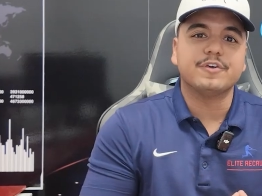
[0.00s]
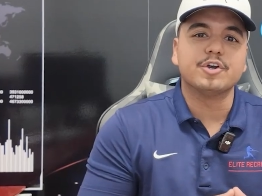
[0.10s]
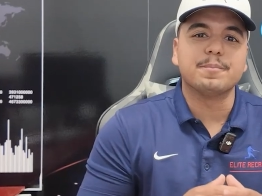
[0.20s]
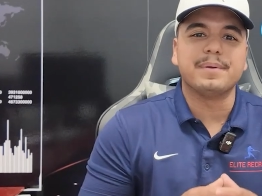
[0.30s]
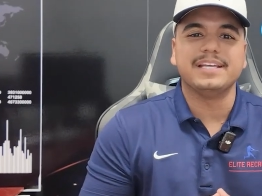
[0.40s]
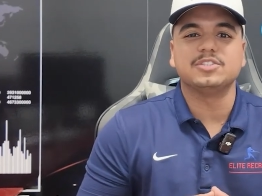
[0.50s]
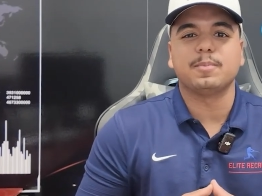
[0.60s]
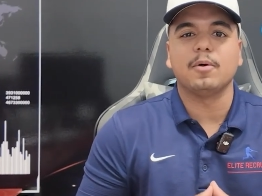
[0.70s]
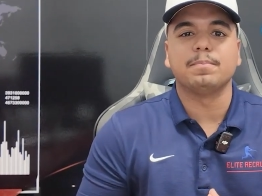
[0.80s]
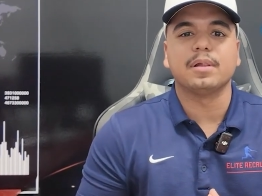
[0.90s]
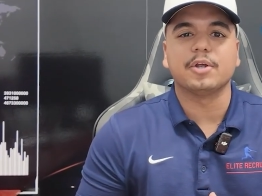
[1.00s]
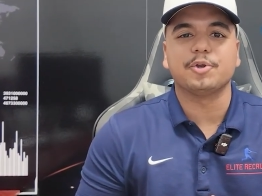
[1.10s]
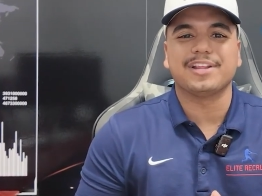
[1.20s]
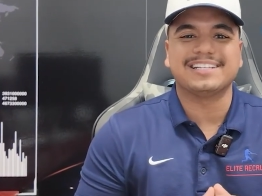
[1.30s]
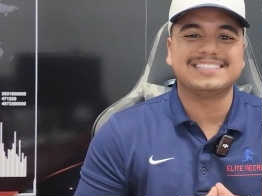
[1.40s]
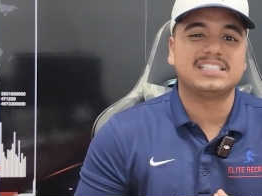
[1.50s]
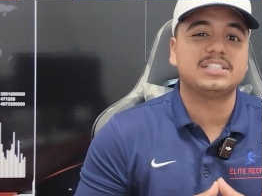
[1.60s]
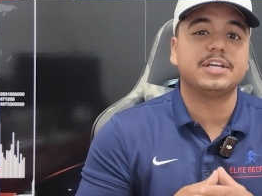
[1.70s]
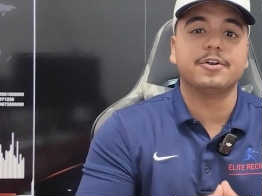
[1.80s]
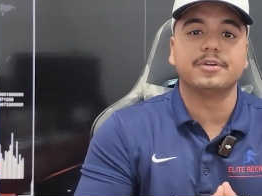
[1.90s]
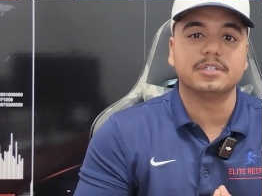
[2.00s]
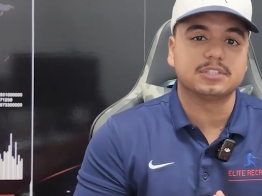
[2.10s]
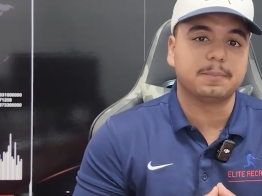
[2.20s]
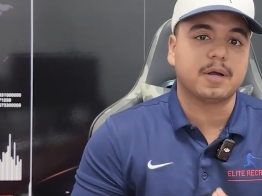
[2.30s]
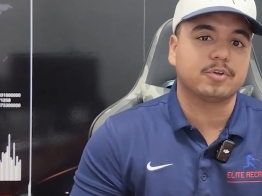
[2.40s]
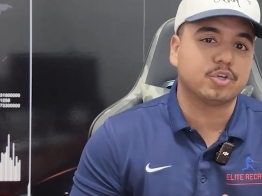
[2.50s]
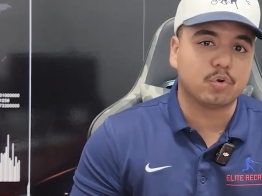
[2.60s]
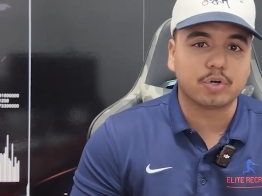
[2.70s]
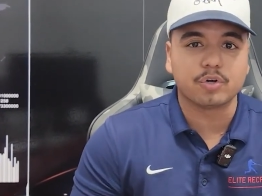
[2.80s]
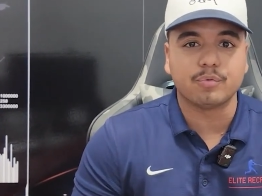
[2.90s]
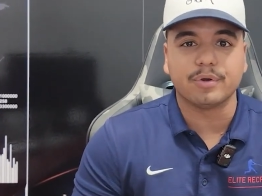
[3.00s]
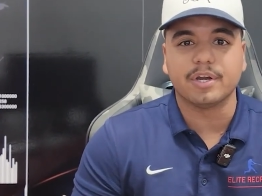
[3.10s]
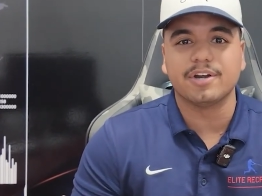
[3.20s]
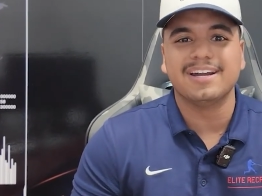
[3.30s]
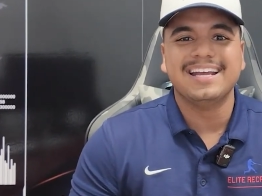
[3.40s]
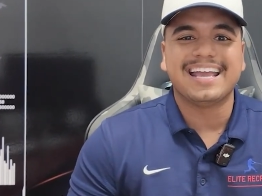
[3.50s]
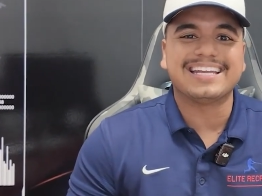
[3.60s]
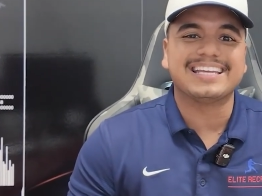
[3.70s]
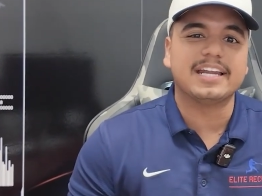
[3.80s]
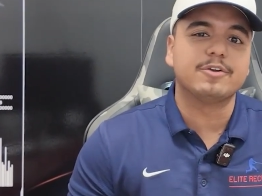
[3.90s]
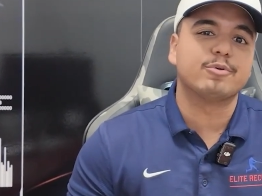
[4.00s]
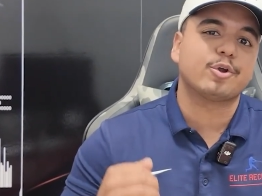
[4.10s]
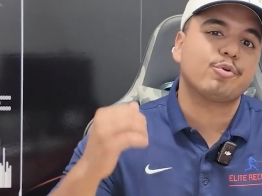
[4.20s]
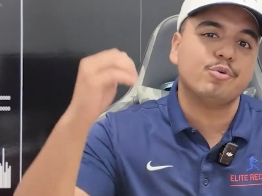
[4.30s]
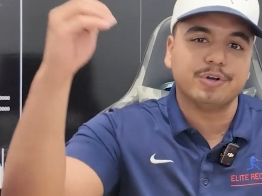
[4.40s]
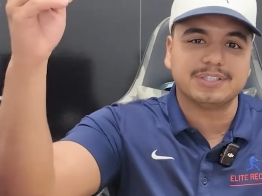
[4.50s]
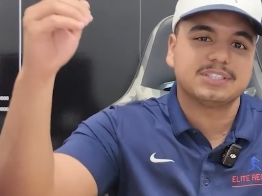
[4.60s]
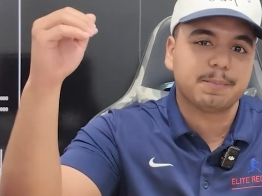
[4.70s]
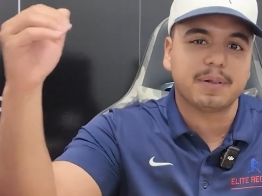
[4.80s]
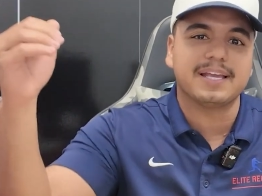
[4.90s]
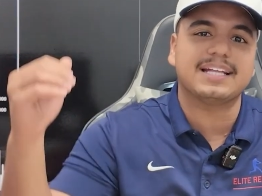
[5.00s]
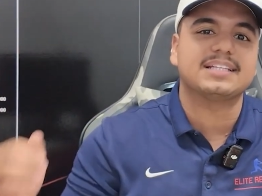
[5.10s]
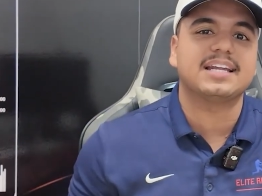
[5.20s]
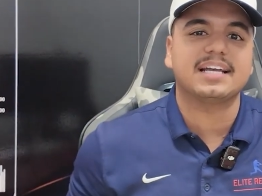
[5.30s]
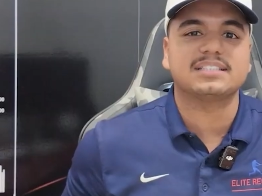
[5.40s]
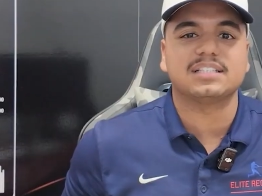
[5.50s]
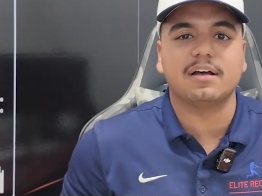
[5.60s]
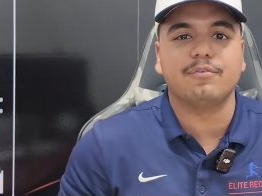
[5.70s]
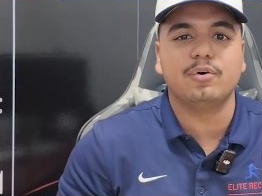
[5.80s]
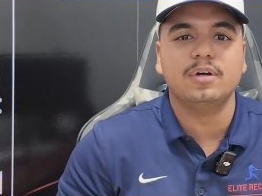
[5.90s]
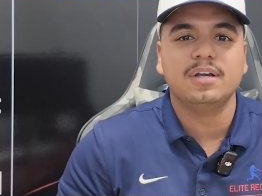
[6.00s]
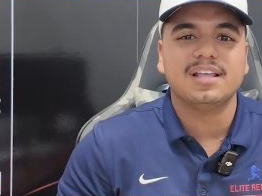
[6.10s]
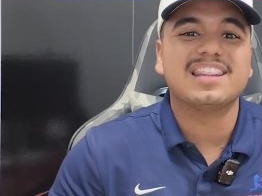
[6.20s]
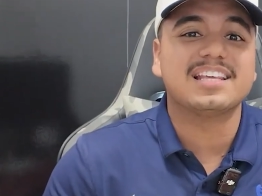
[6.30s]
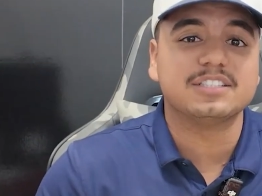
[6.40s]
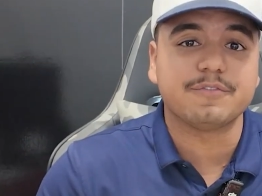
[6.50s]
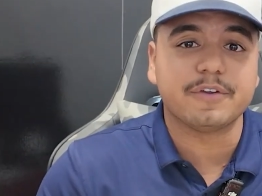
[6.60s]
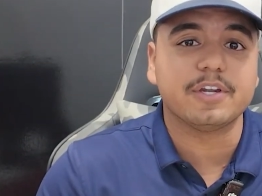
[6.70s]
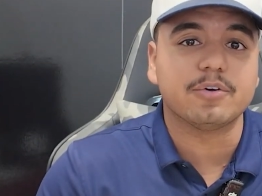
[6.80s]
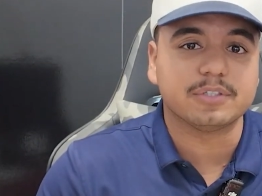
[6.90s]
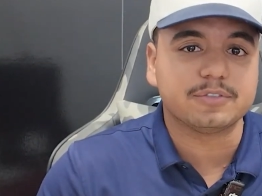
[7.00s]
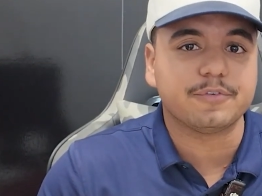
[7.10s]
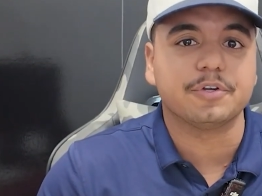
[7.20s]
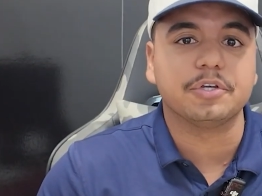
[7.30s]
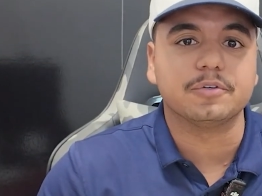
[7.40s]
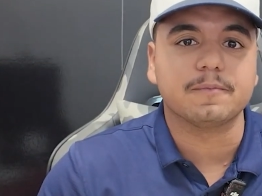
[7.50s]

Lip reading: you're a baseball player that's serious about your career and getting recruited to play at the next level, this video is for you.